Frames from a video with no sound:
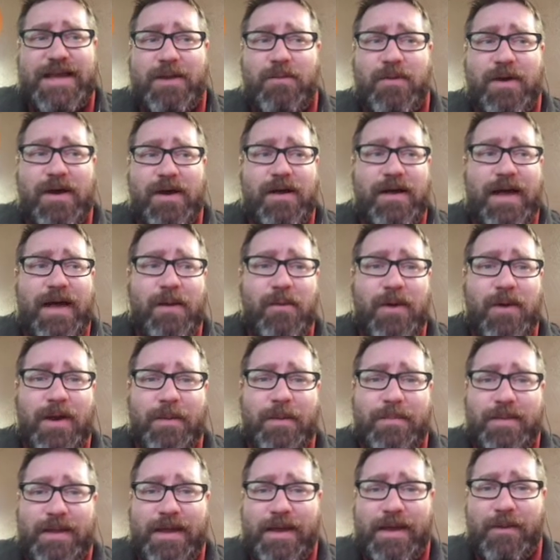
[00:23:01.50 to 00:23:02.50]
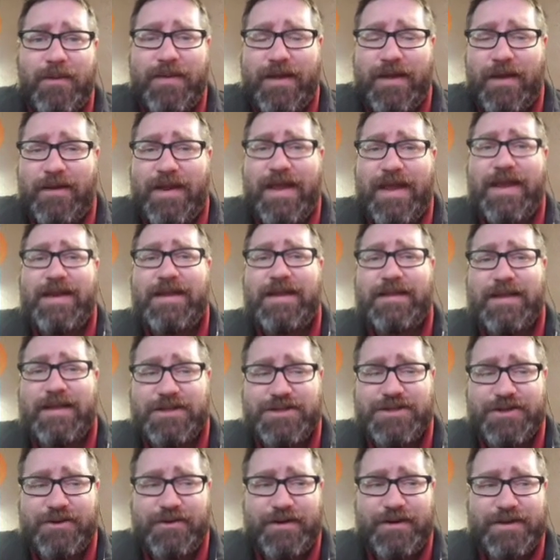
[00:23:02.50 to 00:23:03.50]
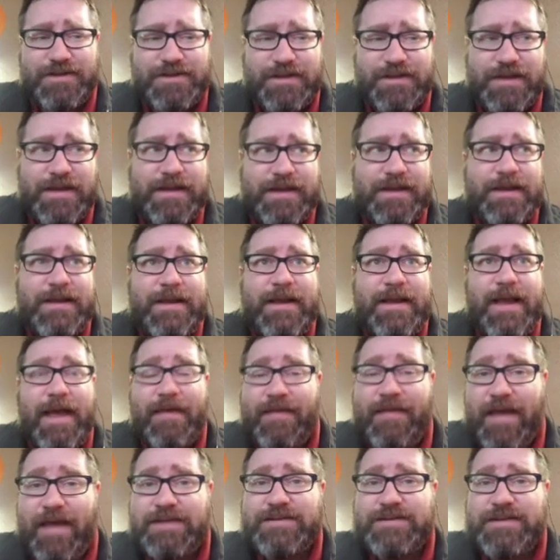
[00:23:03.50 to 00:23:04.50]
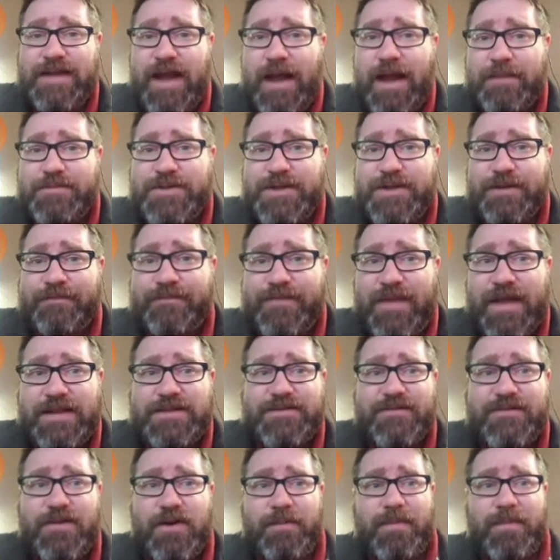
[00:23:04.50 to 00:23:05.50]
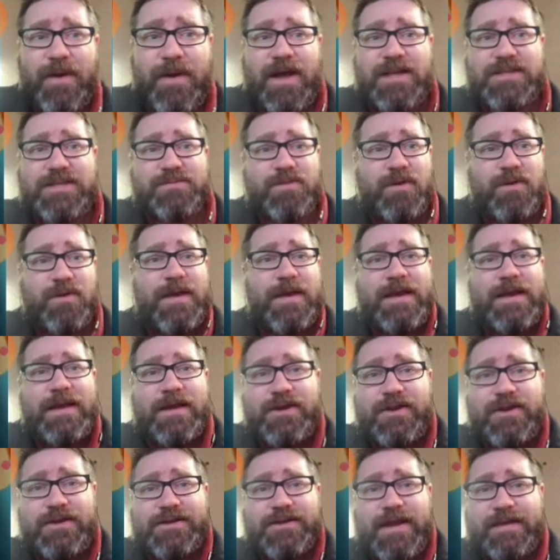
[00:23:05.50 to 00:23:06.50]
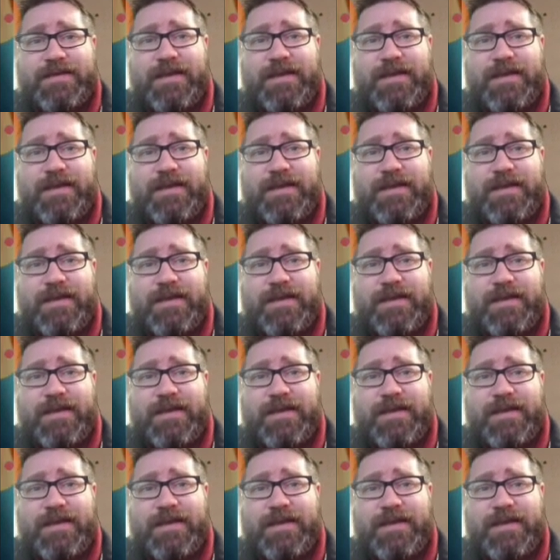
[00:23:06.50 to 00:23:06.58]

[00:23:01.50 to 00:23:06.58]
well, I want to play without any legendaries. And that's an option. That's very possible. You take